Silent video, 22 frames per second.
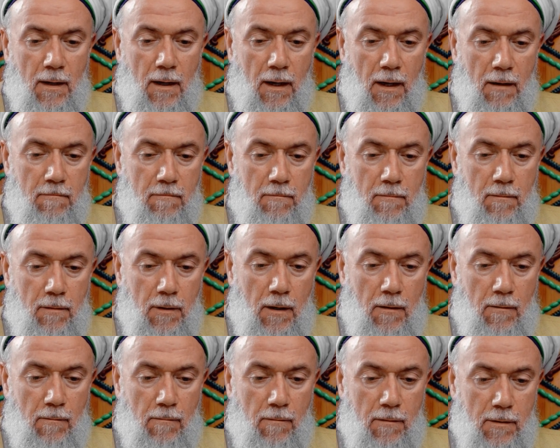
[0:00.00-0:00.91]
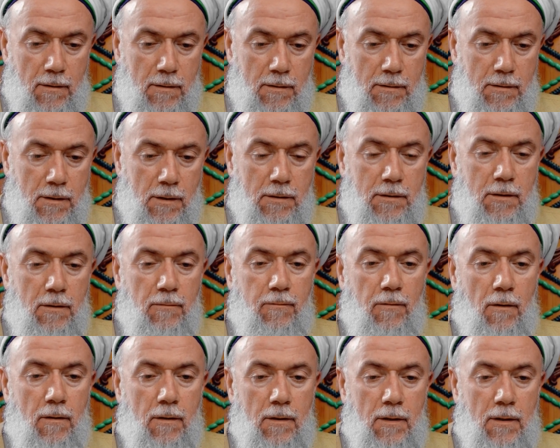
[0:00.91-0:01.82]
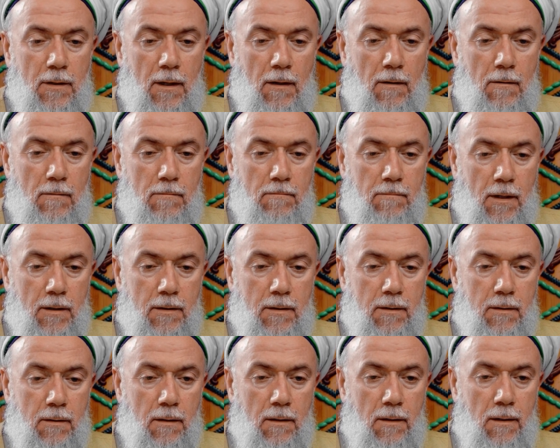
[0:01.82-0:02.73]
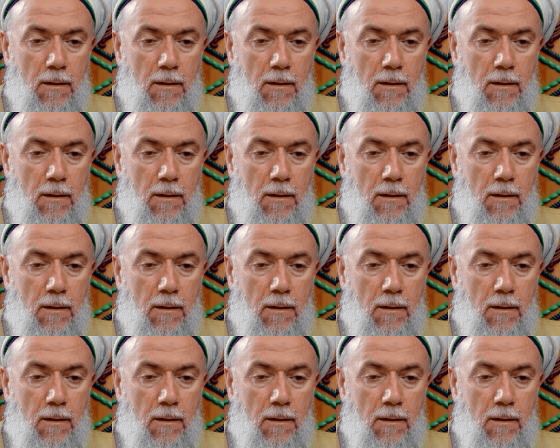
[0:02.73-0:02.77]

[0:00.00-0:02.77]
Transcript: I'm now 64 years old, but